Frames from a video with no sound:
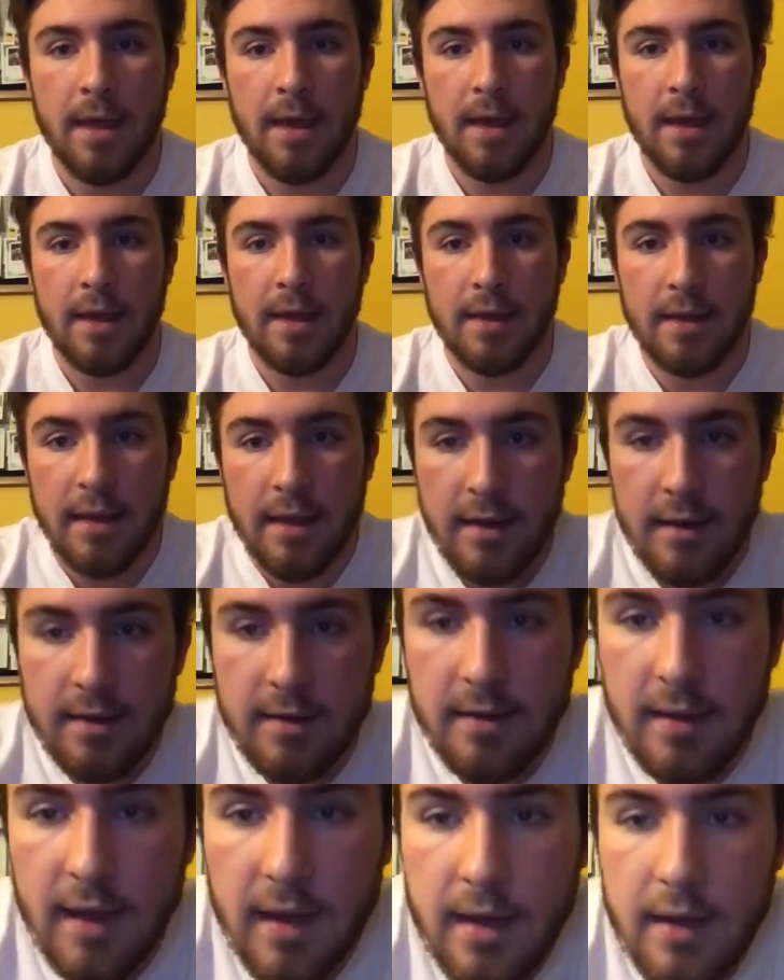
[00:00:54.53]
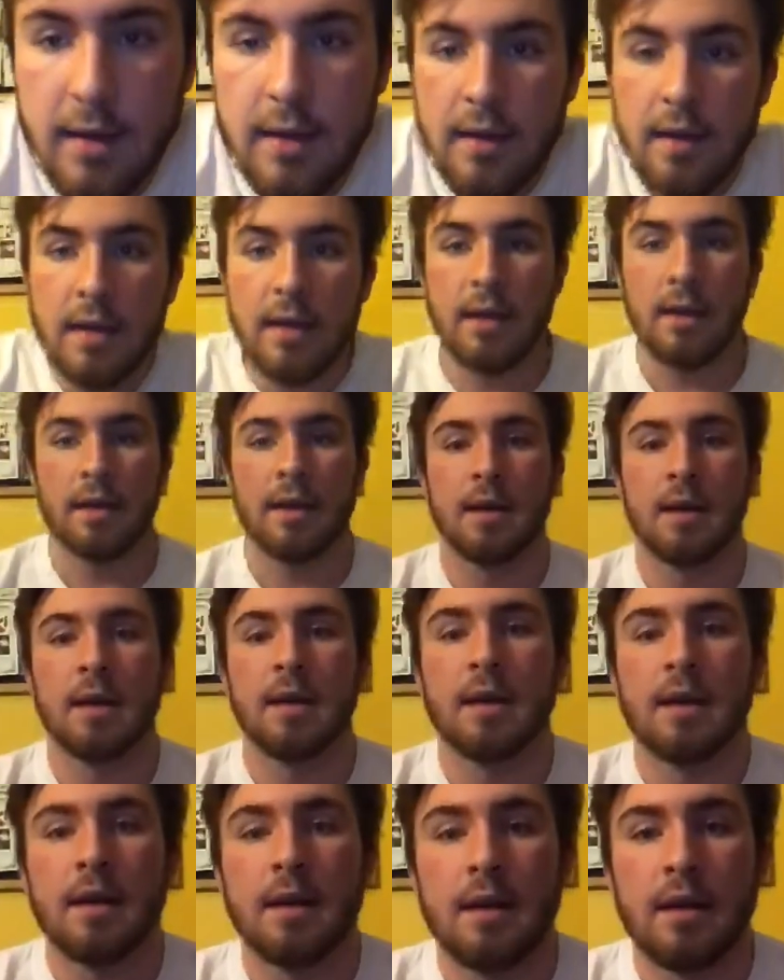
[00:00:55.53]
And they decided
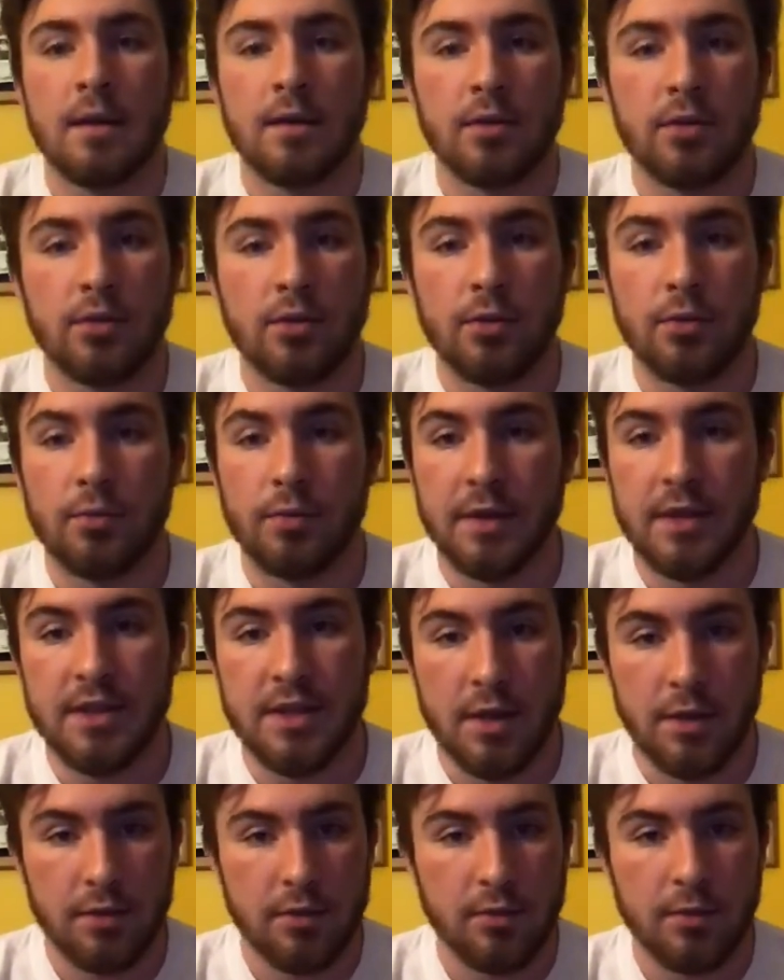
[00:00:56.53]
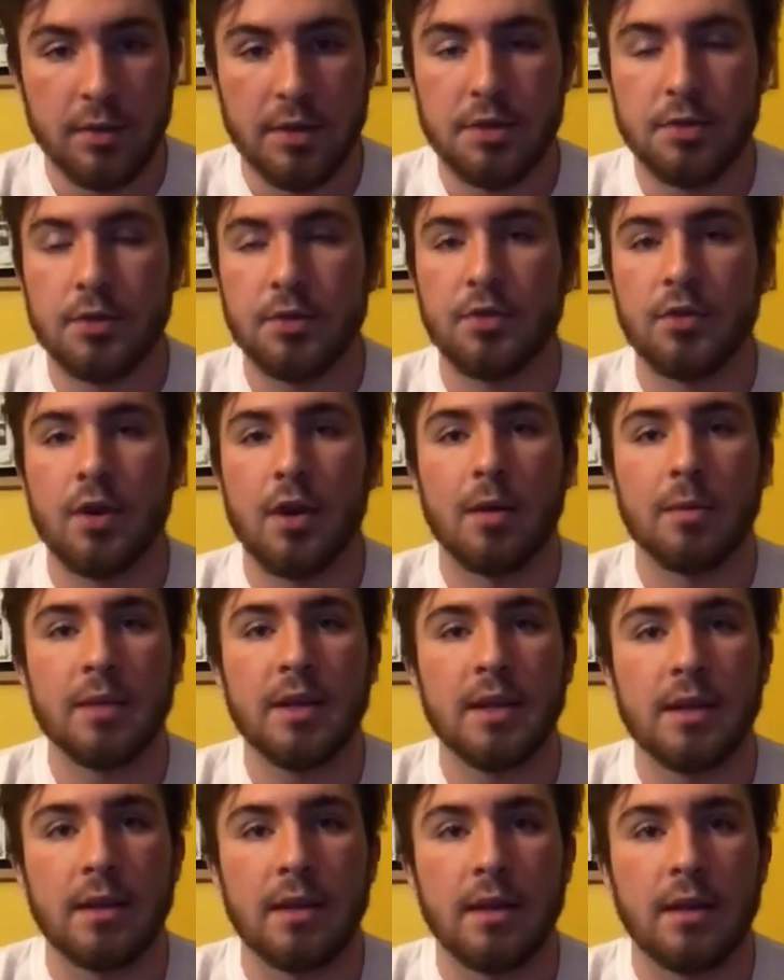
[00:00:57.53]
to reach out to Rachel and Tommy,
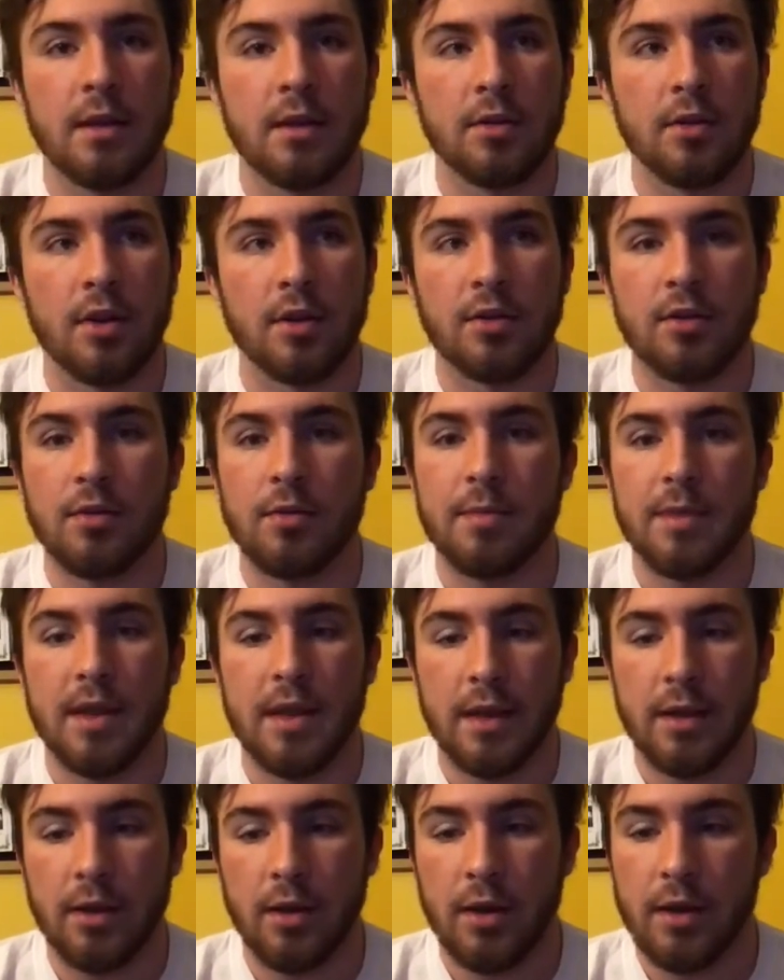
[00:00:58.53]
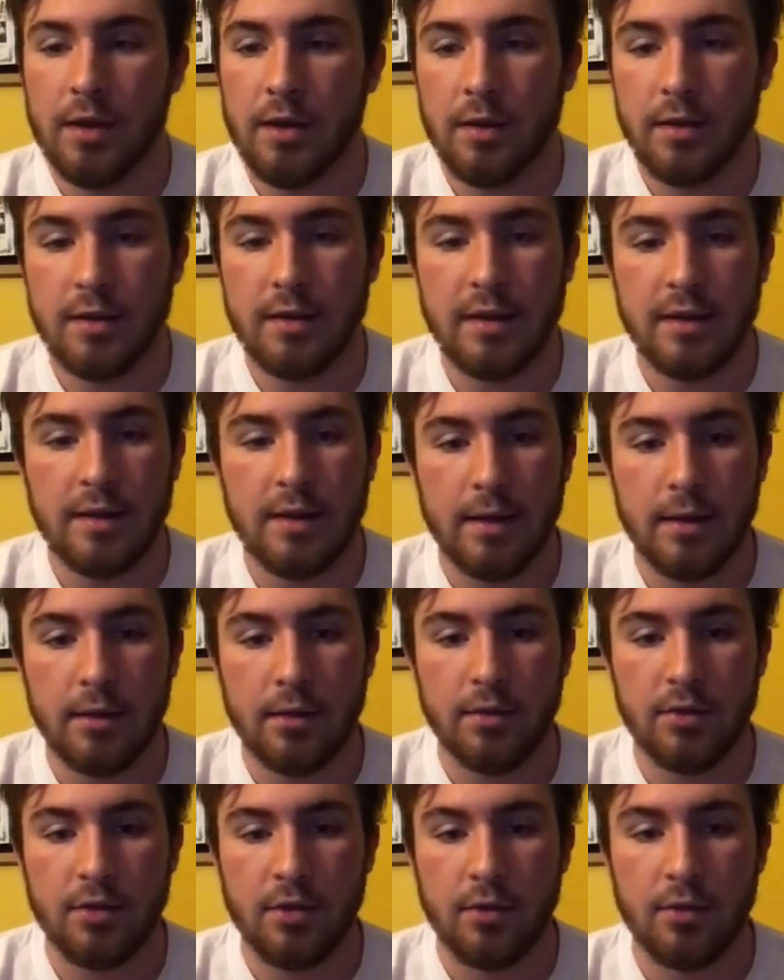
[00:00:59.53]
and they talked to them, and they got
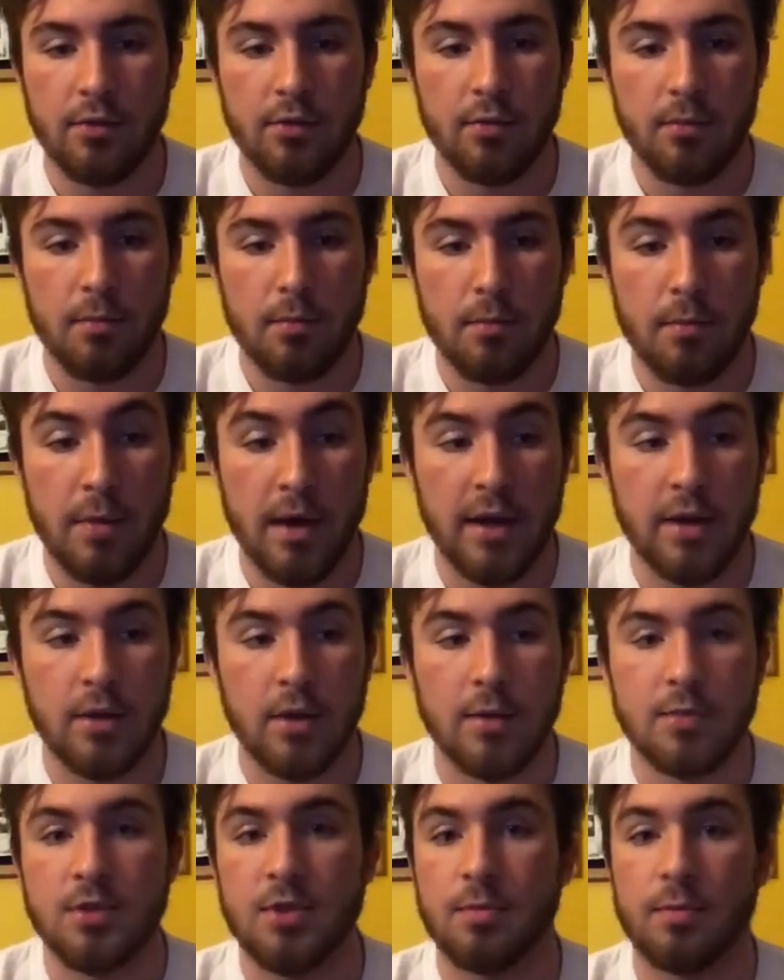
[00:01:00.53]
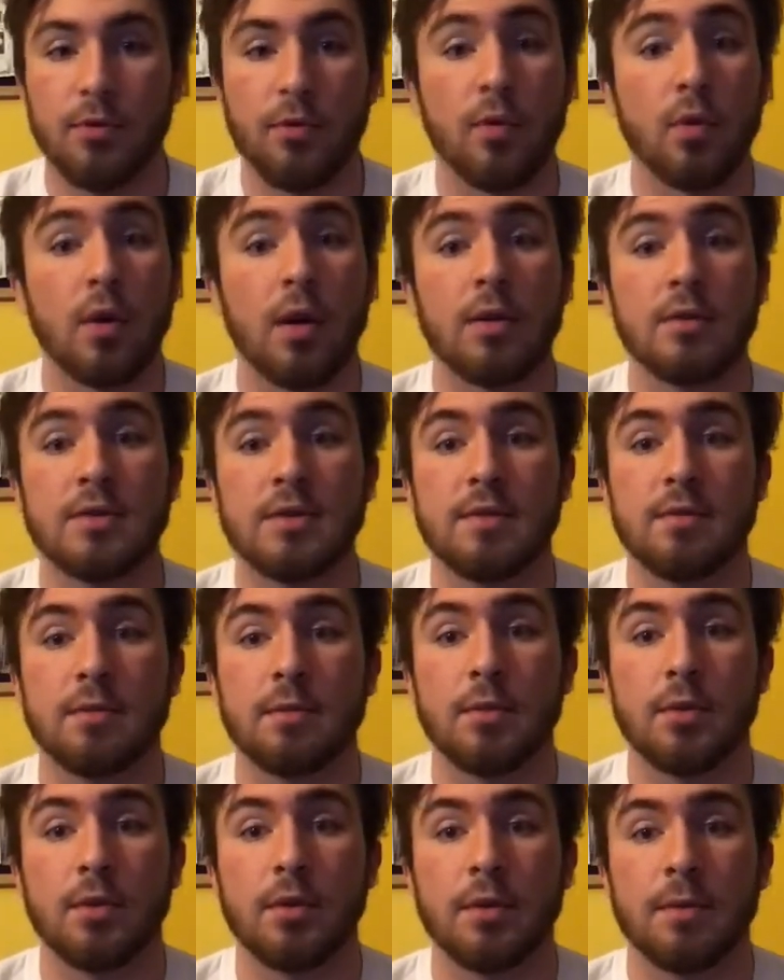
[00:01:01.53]
details of my adoption before I was even
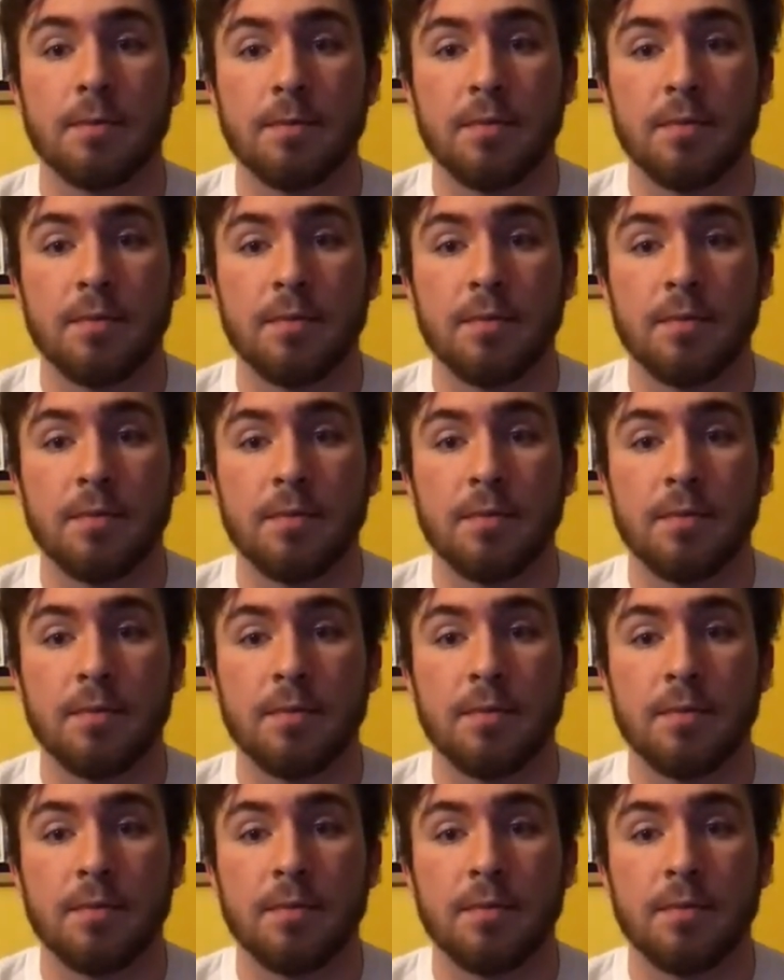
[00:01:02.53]
born.